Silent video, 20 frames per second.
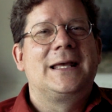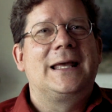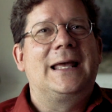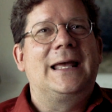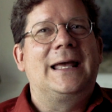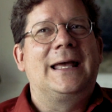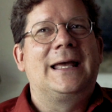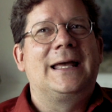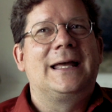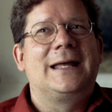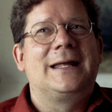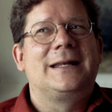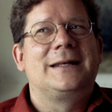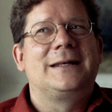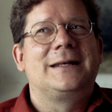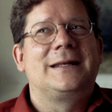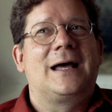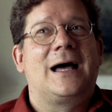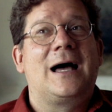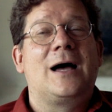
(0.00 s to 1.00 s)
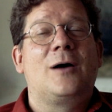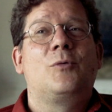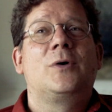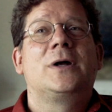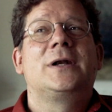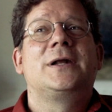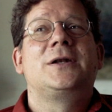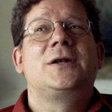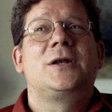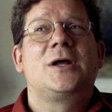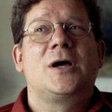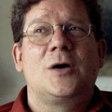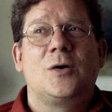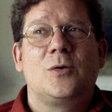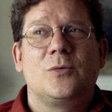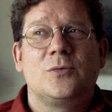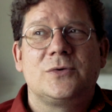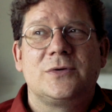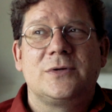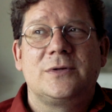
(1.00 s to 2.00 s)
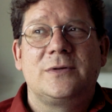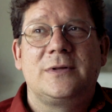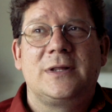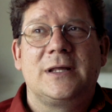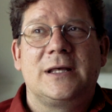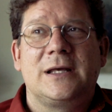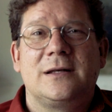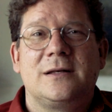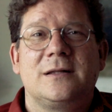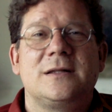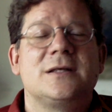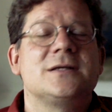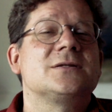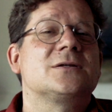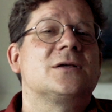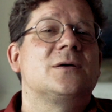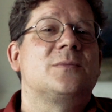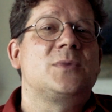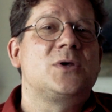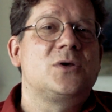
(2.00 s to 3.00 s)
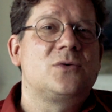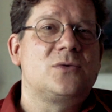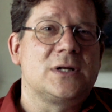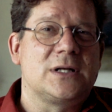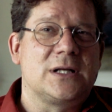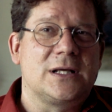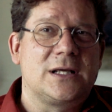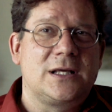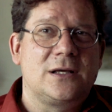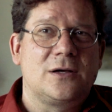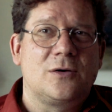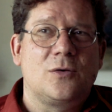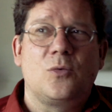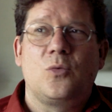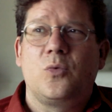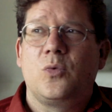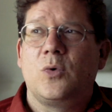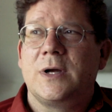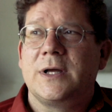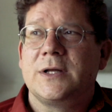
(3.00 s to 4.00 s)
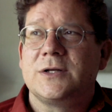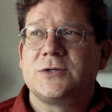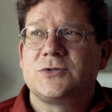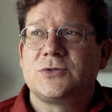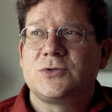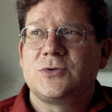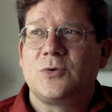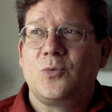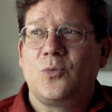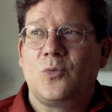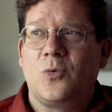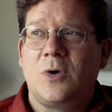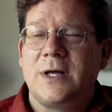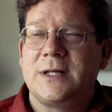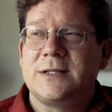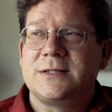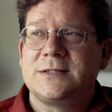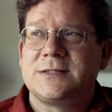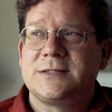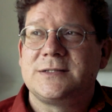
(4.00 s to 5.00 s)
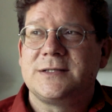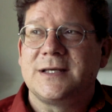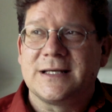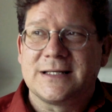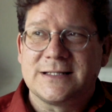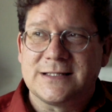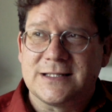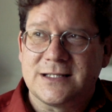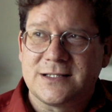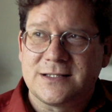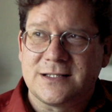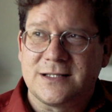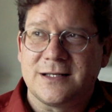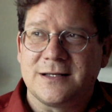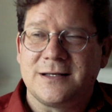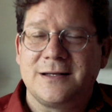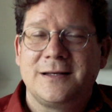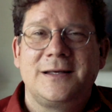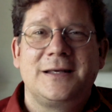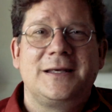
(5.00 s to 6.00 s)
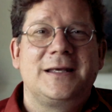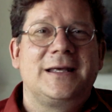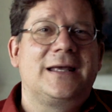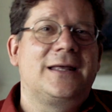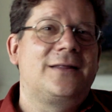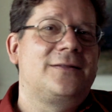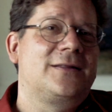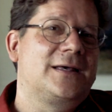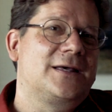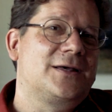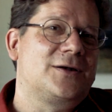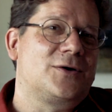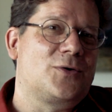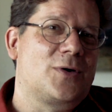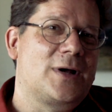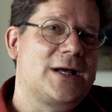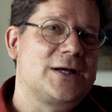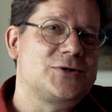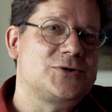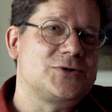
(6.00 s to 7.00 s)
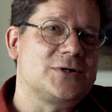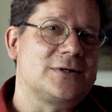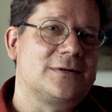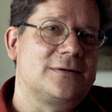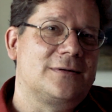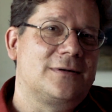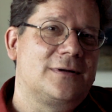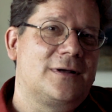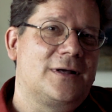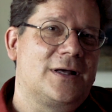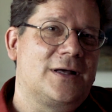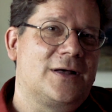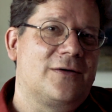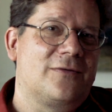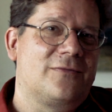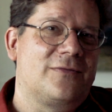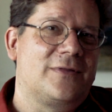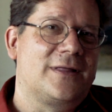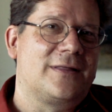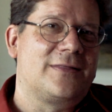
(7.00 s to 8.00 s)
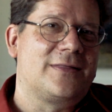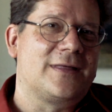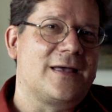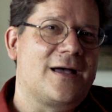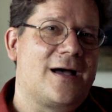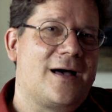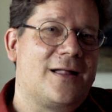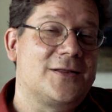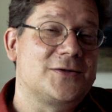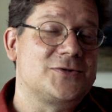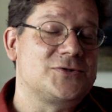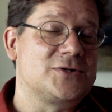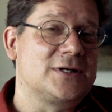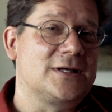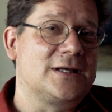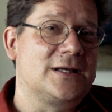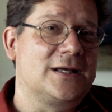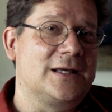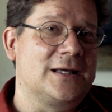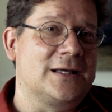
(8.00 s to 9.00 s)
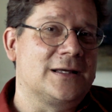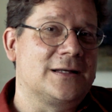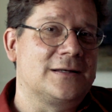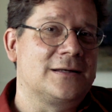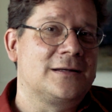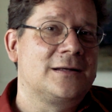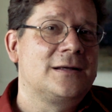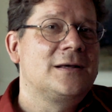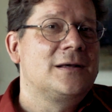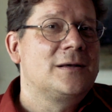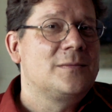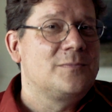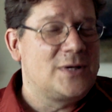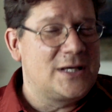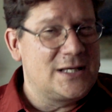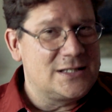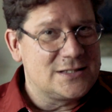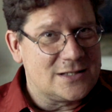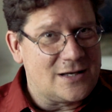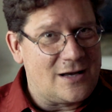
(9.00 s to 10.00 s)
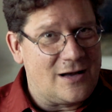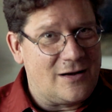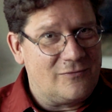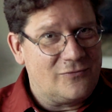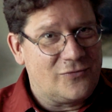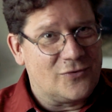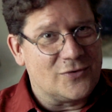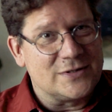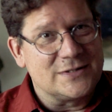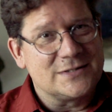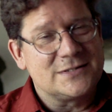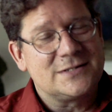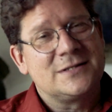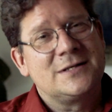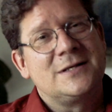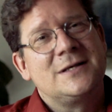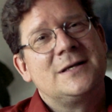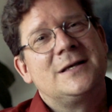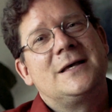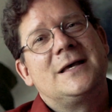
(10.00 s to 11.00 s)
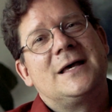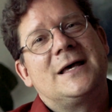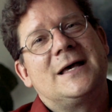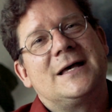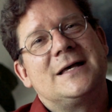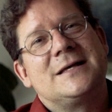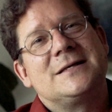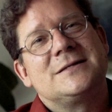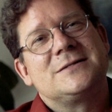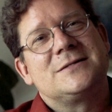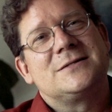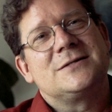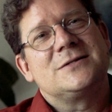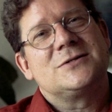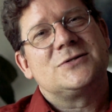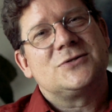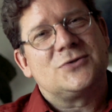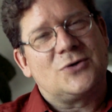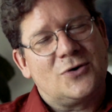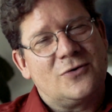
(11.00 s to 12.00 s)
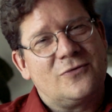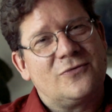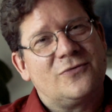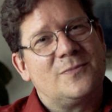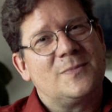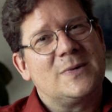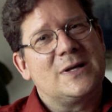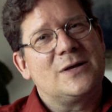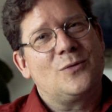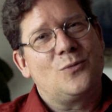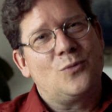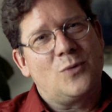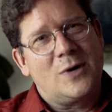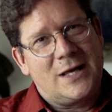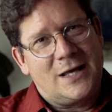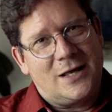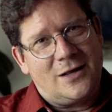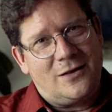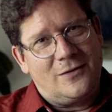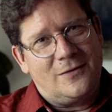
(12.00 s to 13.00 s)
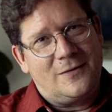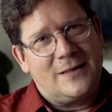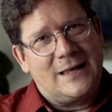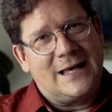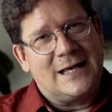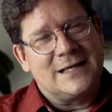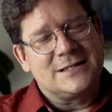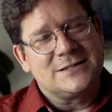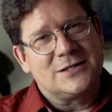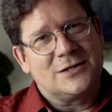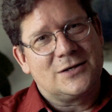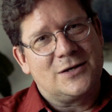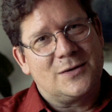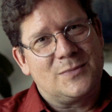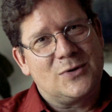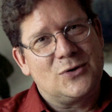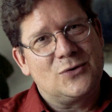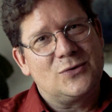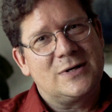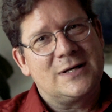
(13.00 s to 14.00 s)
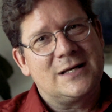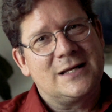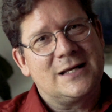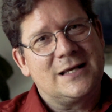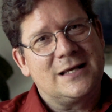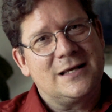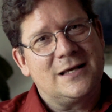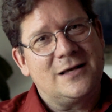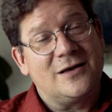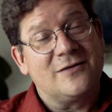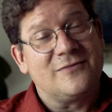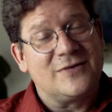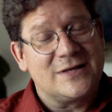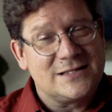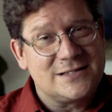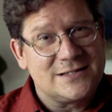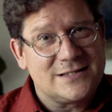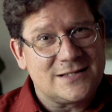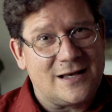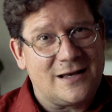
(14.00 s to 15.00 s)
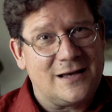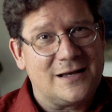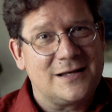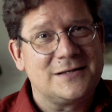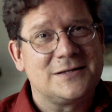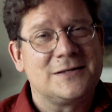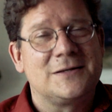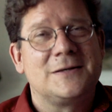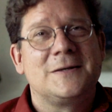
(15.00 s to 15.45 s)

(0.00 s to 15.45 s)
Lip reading: And I want to note that this community, which once existed in the iteration of the Theology and Peace Conference, has served me well as a community of insight,